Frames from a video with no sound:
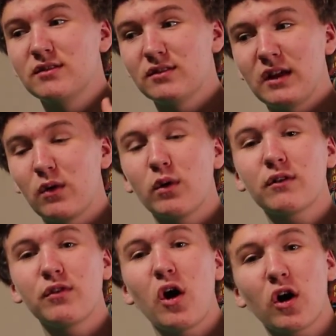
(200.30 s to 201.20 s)
one
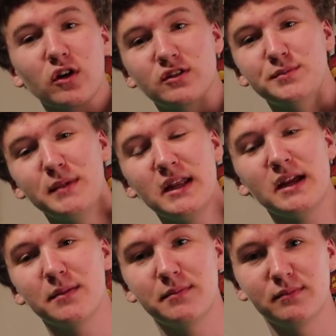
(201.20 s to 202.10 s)
of the hardest
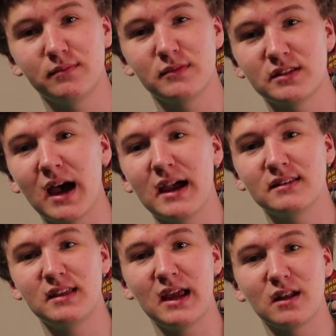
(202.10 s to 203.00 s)

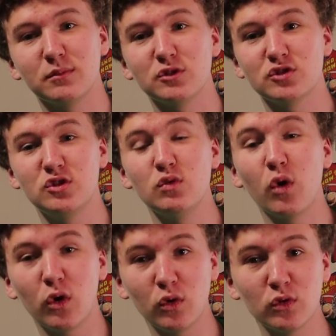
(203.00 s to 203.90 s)
medium-sized animals to
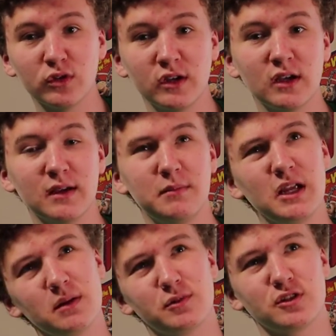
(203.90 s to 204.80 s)
hold.
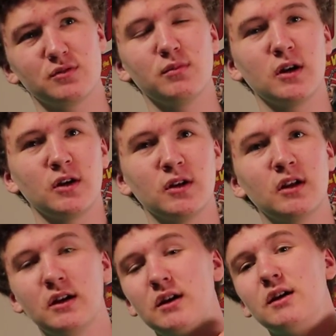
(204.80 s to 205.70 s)
Medium to small.
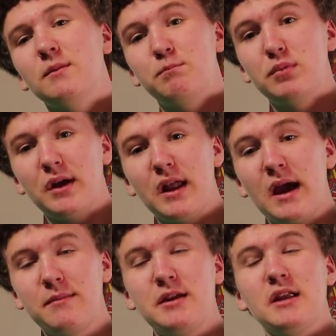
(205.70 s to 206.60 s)
But,
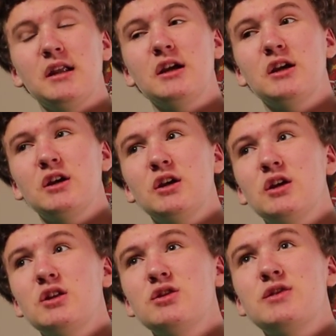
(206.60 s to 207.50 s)
I mean,
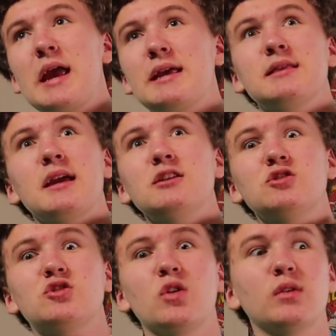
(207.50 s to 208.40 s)
they
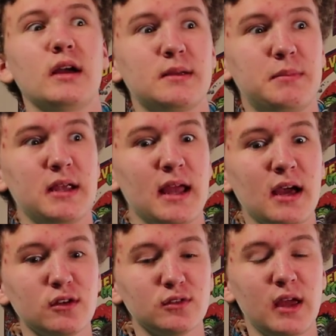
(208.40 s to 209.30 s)
just don't like being
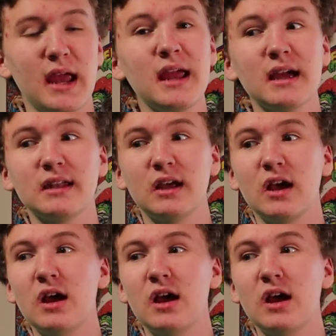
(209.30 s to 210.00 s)
held. And,